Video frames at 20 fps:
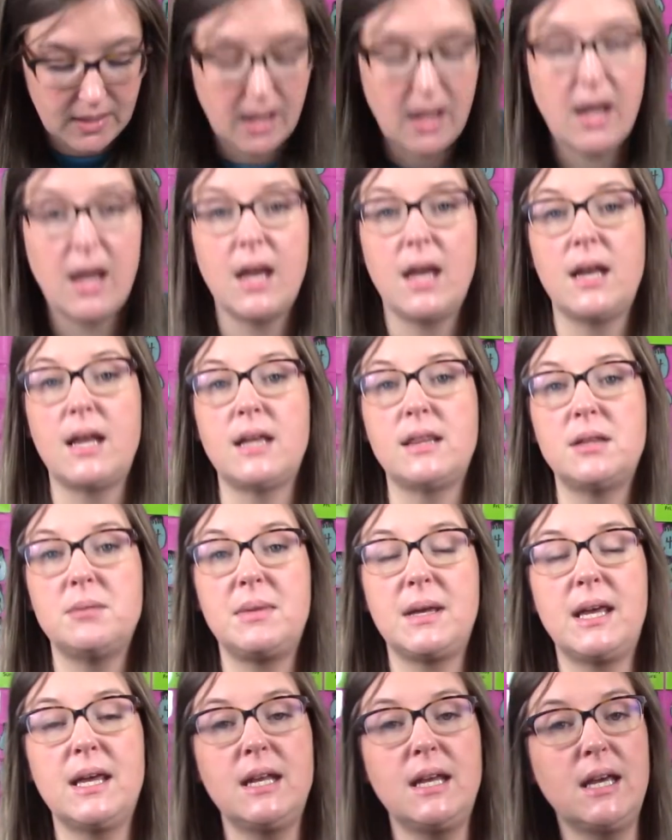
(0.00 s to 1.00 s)
And at the
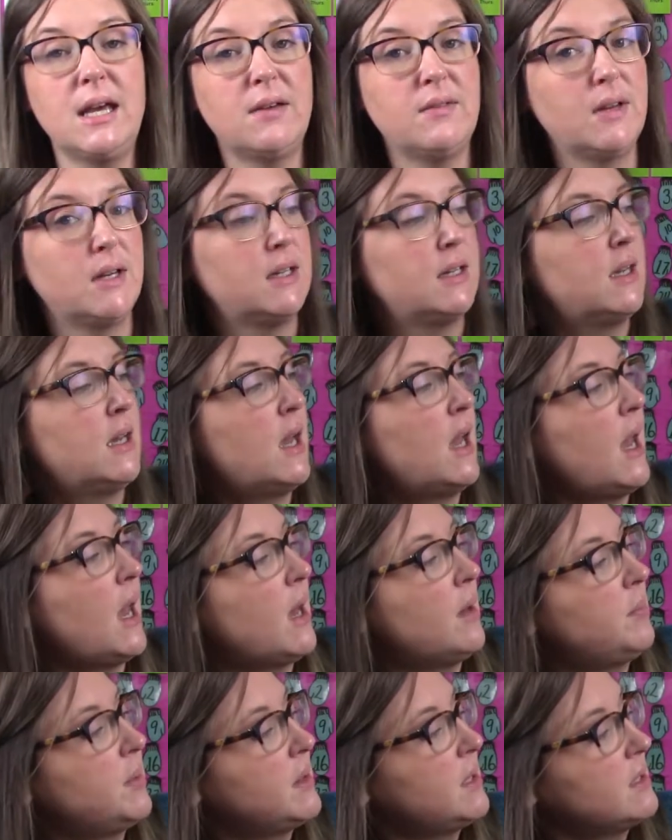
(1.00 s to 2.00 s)
beginning of it,
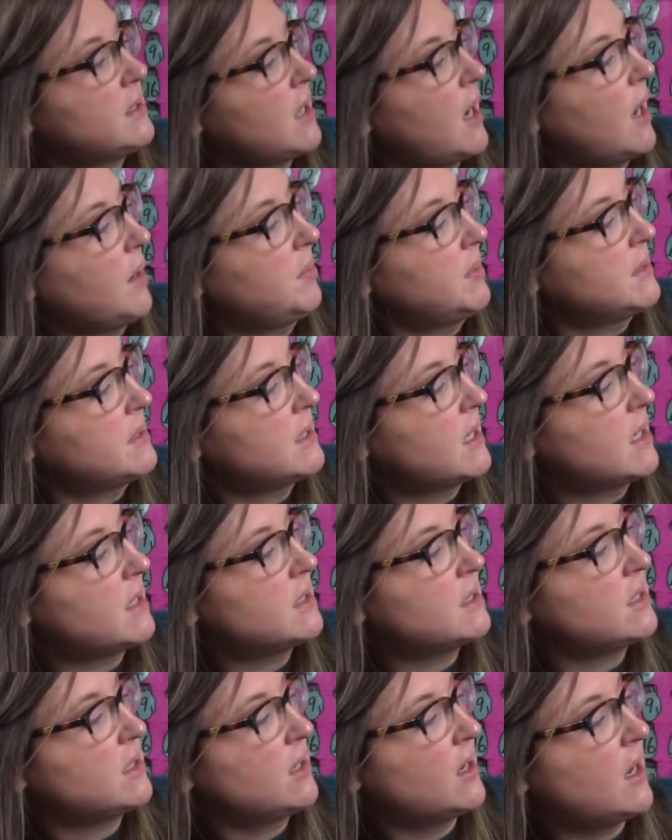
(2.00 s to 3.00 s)
up at the top, it
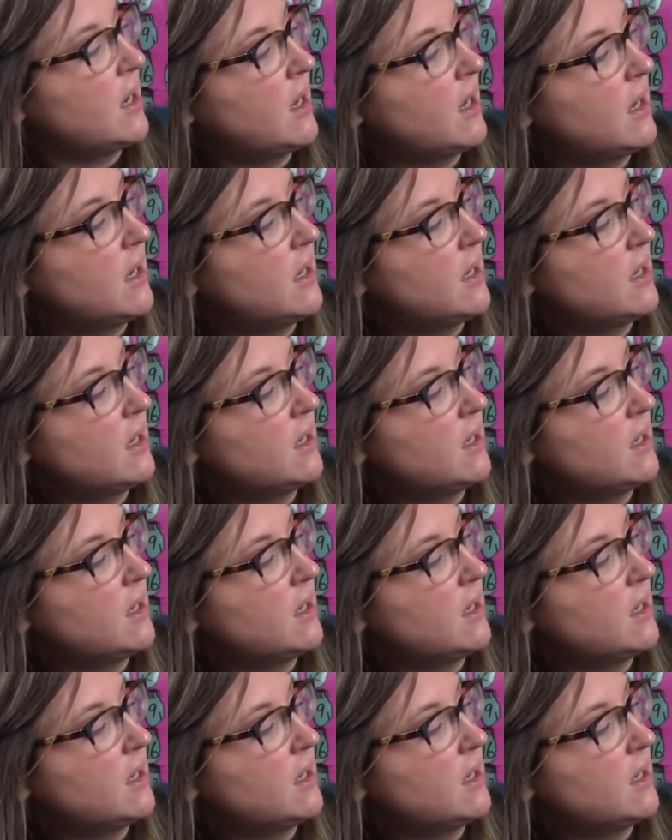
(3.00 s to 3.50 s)
says uh,